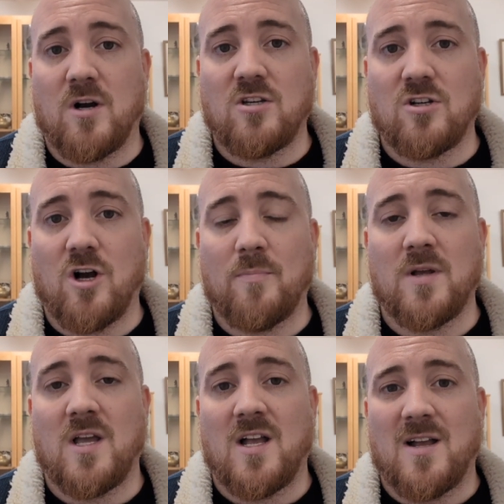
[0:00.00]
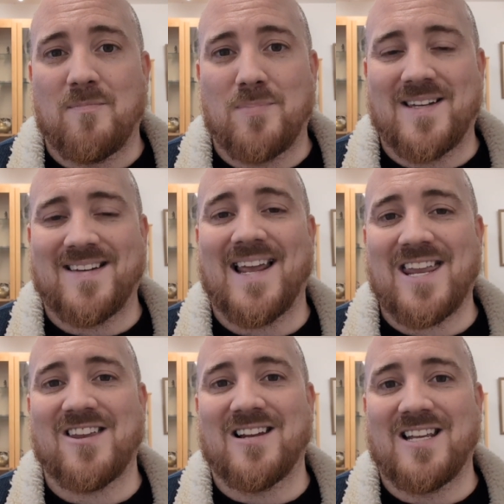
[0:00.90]
shop,
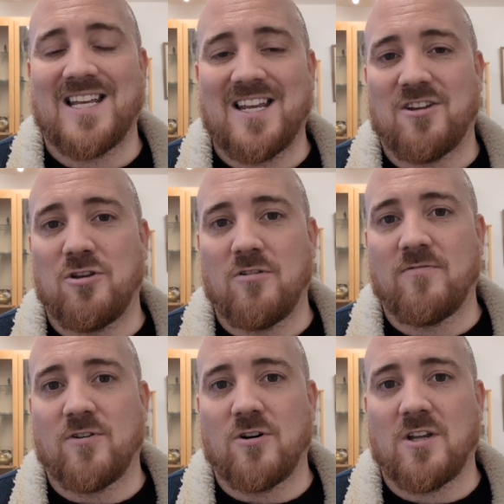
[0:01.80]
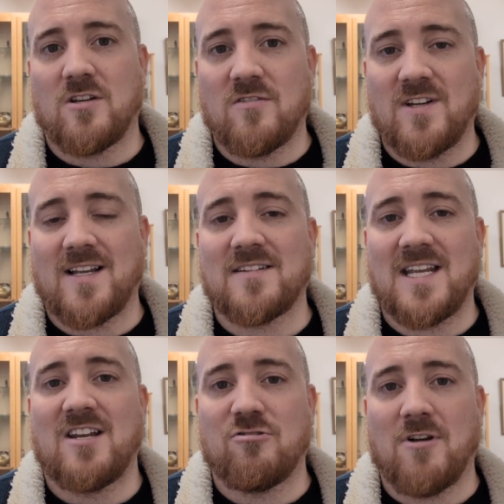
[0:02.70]
particularly in Q4, and I just think that's
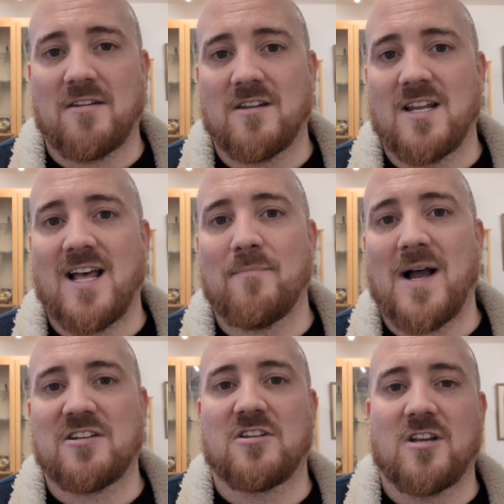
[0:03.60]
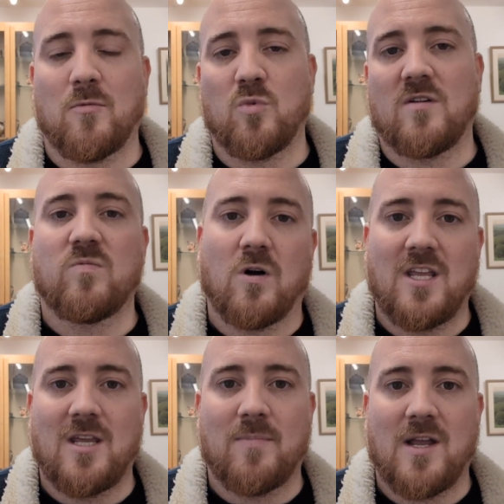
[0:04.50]
interesting, and that matches up with what
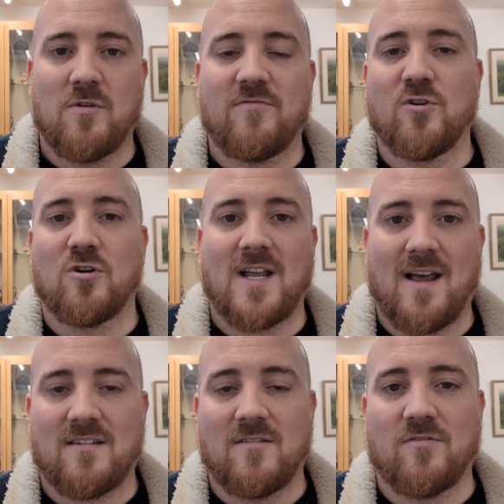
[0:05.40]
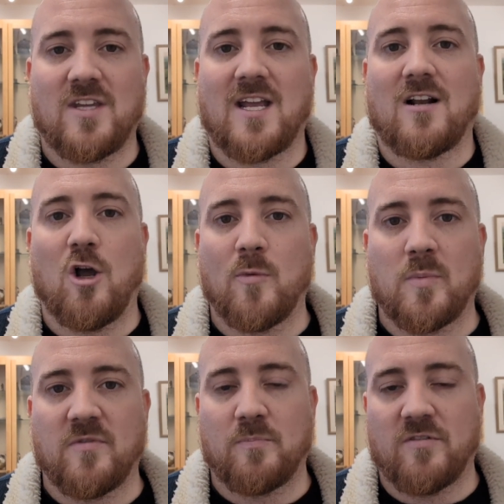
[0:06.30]
eBay were forecasting for their
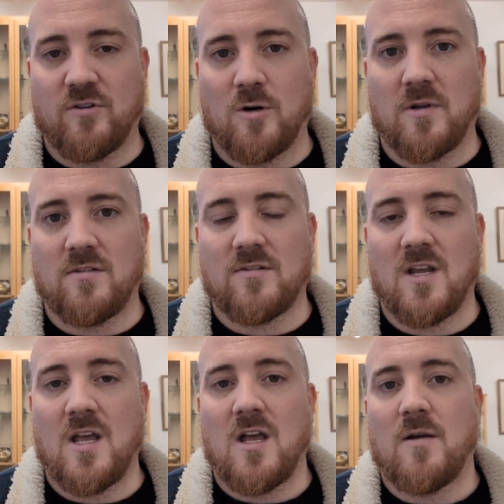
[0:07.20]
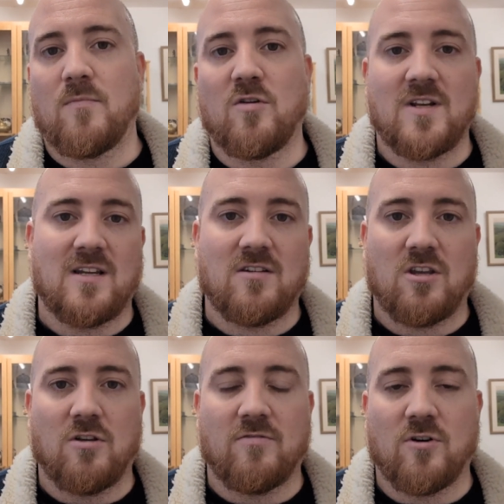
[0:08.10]
global performance moving into
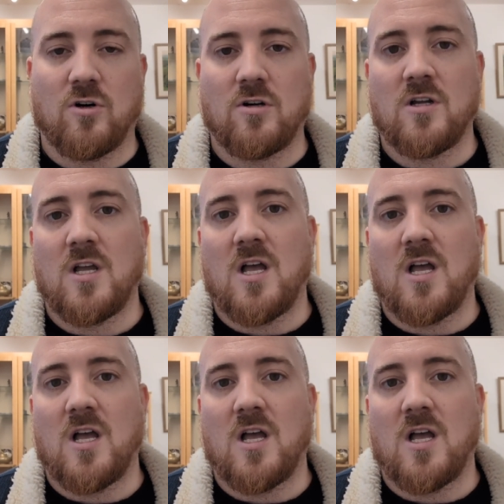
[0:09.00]
Q4.